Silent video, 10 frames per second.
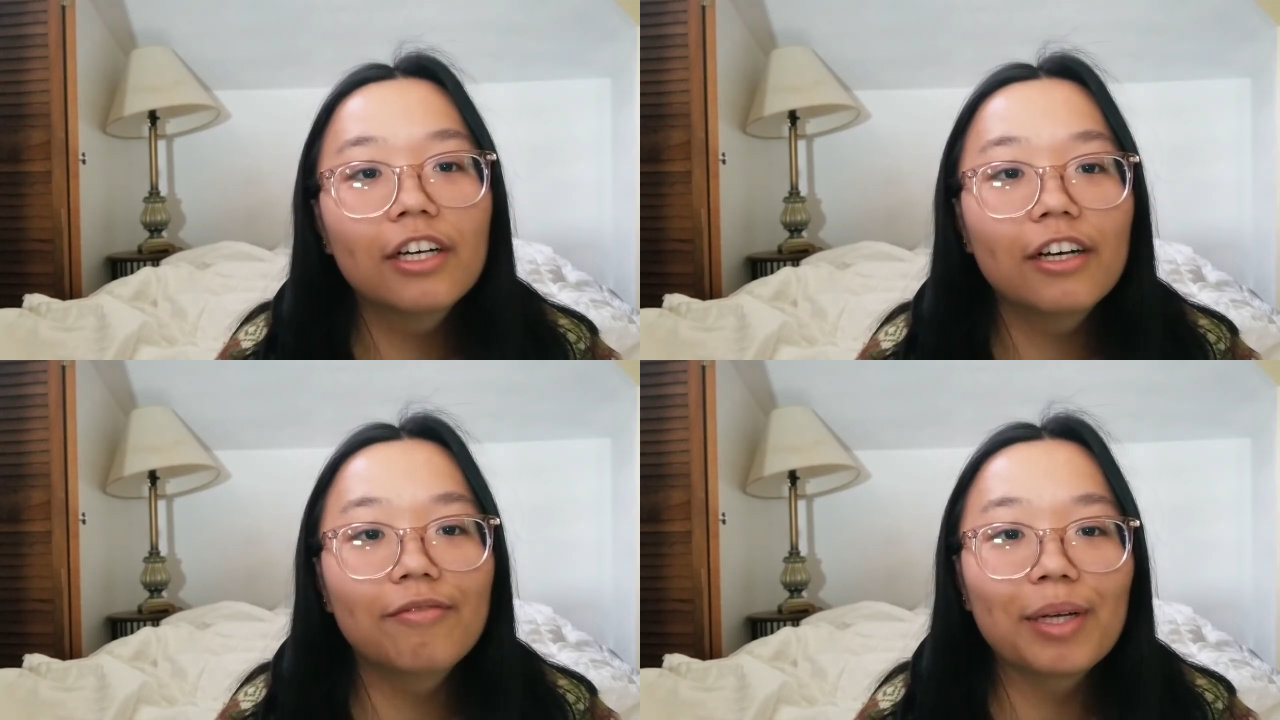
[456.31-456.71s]

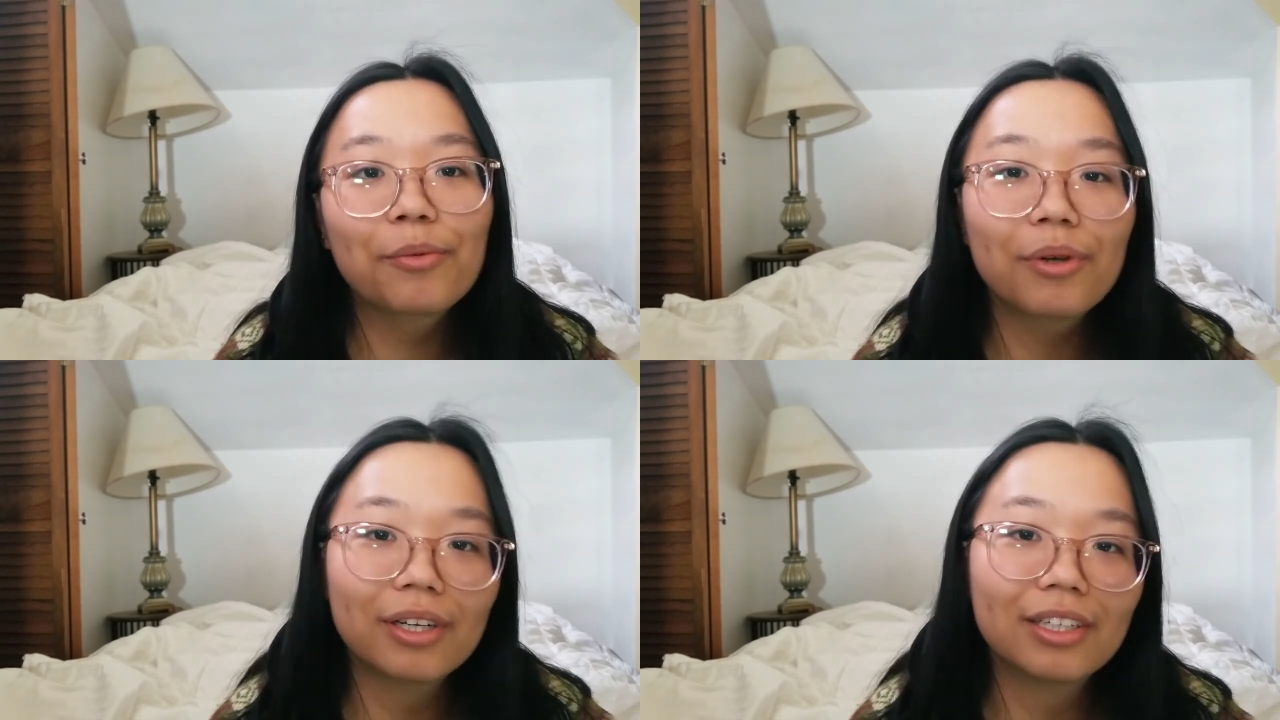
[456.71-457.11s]
of my
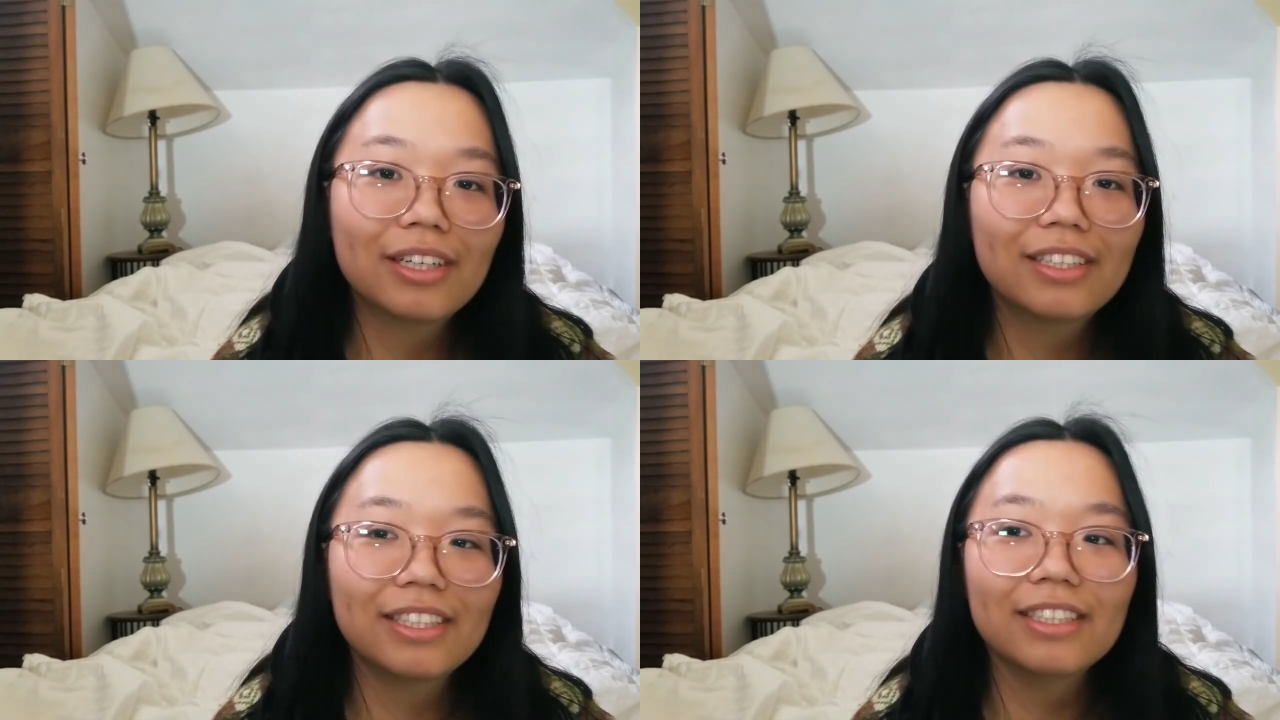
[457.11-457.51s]
work,
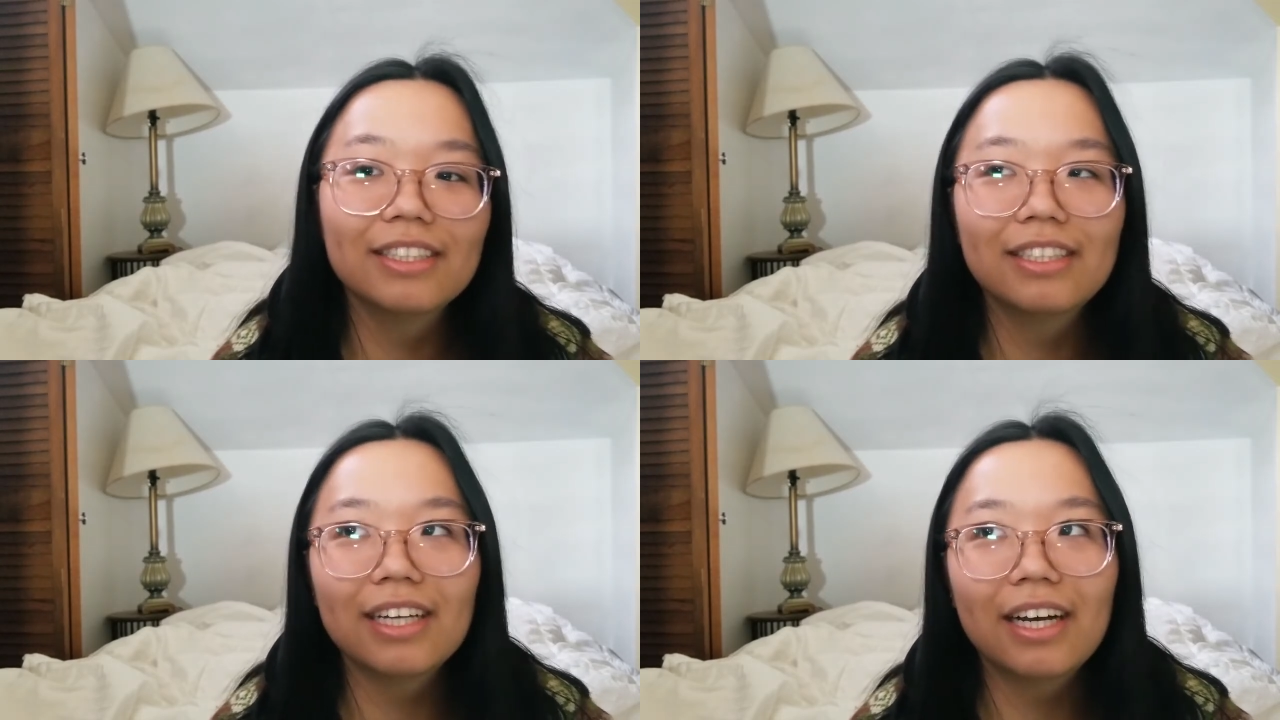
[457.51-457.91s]

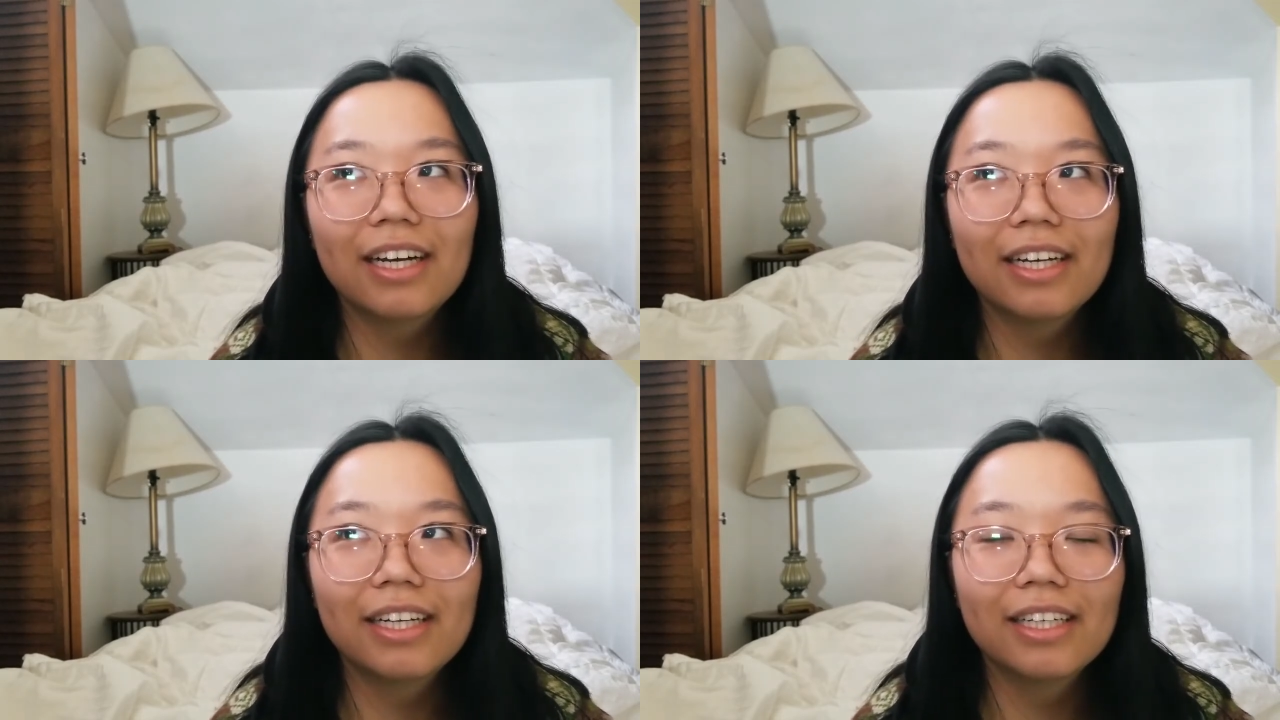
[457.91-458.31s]
since
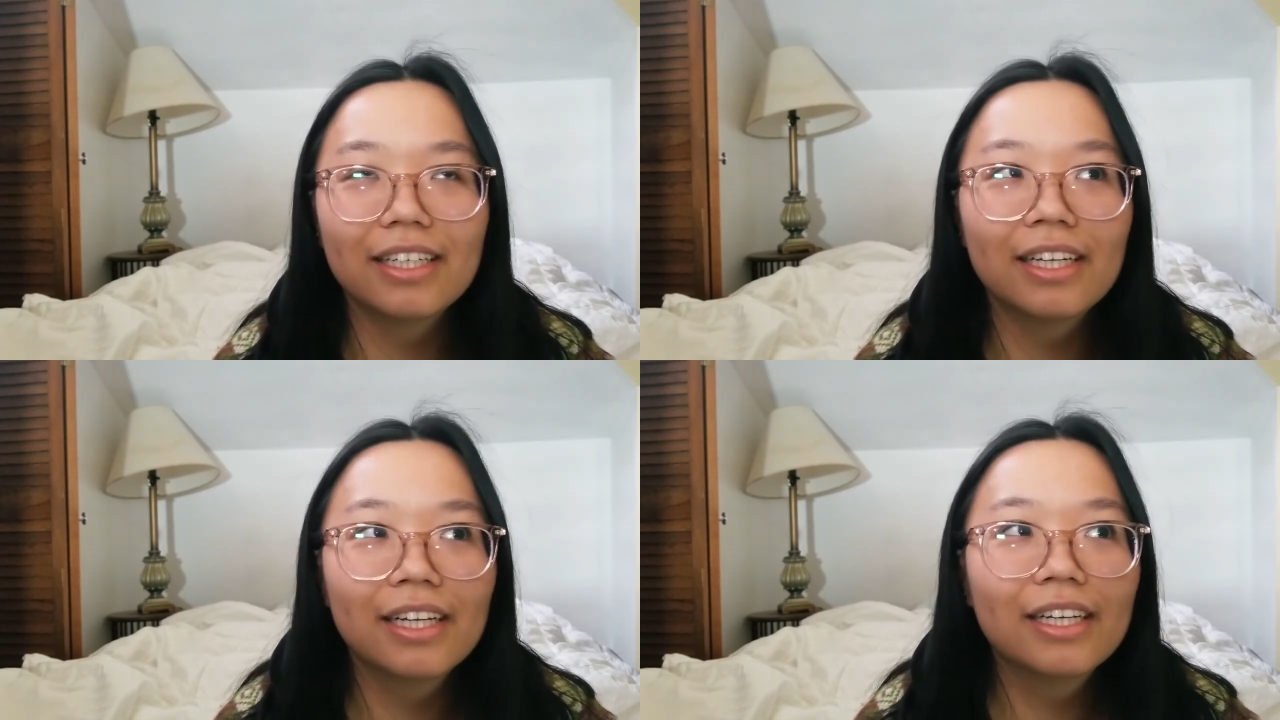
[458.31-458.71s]
I